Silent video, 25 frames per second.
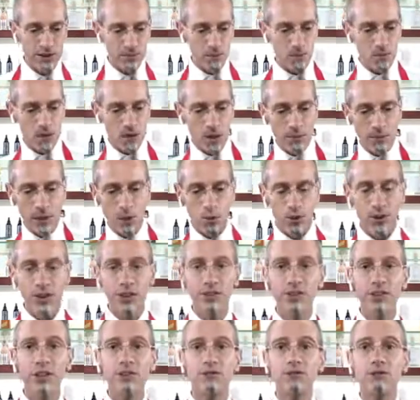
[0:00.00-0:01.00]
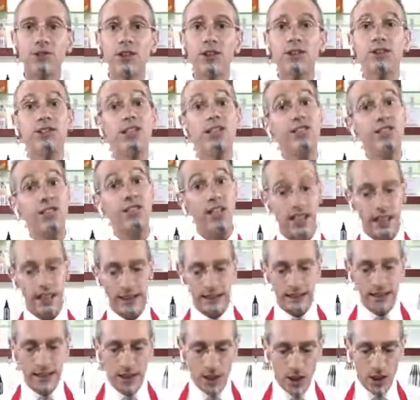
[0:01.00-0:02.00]
but with a different design.
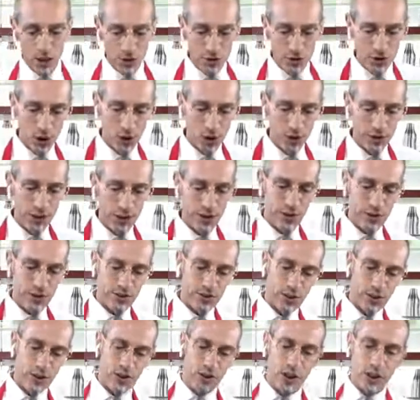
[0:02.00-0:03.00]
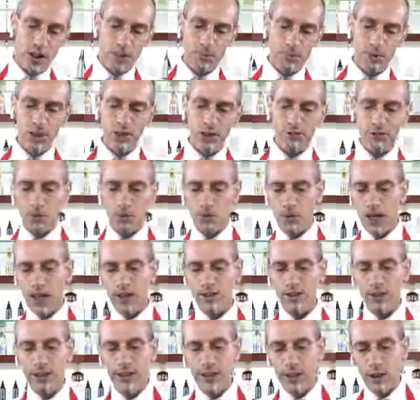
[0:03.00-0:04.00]
So this is a beautiful
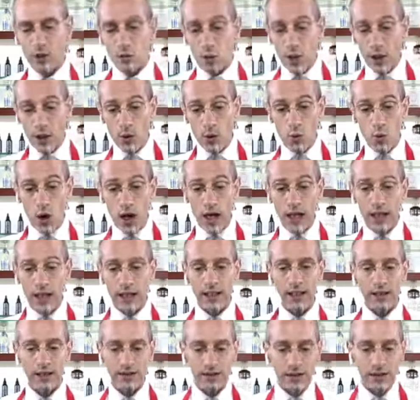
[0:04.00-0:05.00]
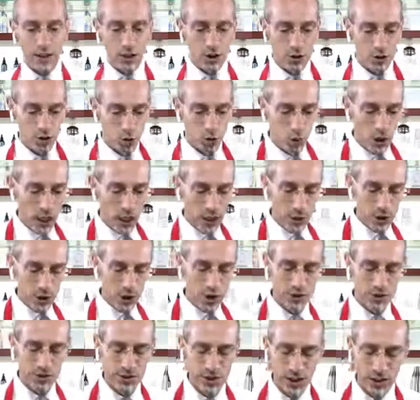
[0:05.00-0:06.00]
martini, quite wild. So why we
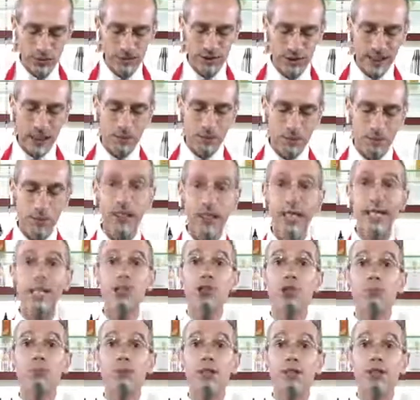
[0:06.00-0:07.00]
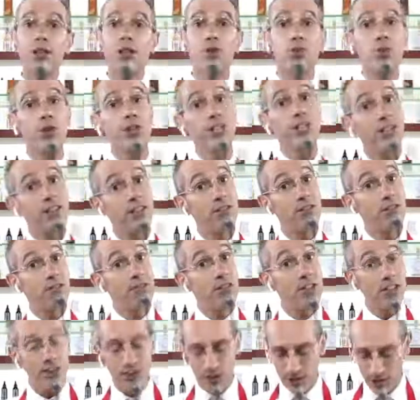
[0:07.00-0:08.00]
don't serve carbonation? Because we need the
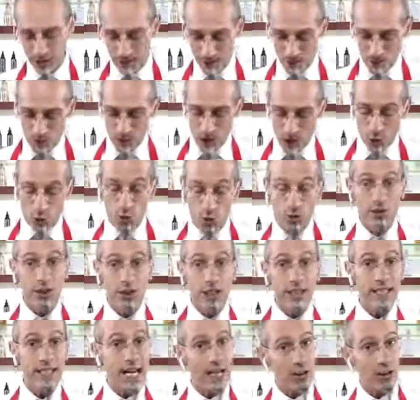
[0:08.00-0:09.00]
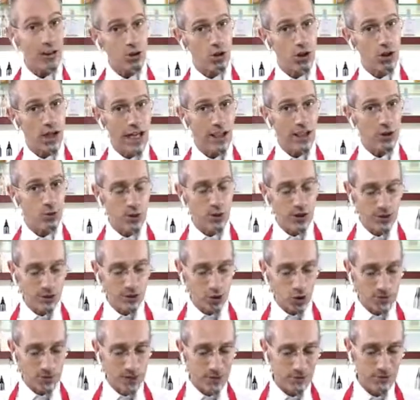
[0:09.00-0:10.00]
fizzy to stay narrow as we
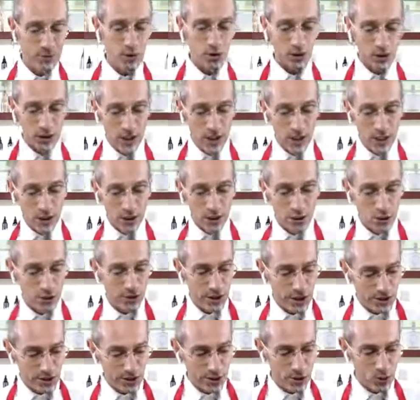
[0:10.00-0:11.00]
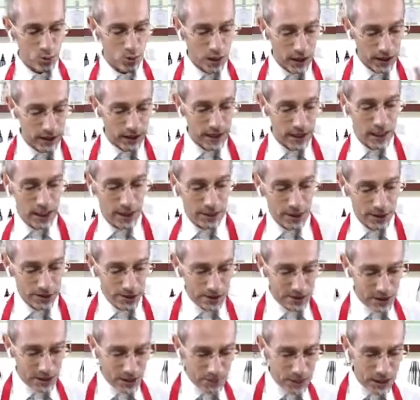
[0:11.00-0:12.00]
saw before. So this is the one. This
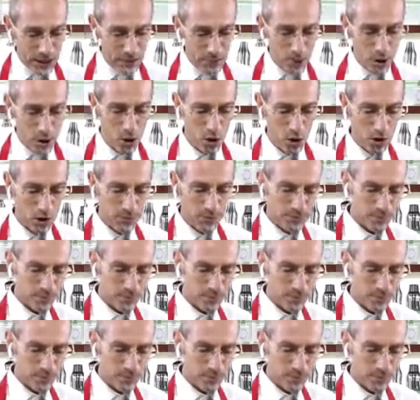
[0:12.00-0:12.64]
is a bit more,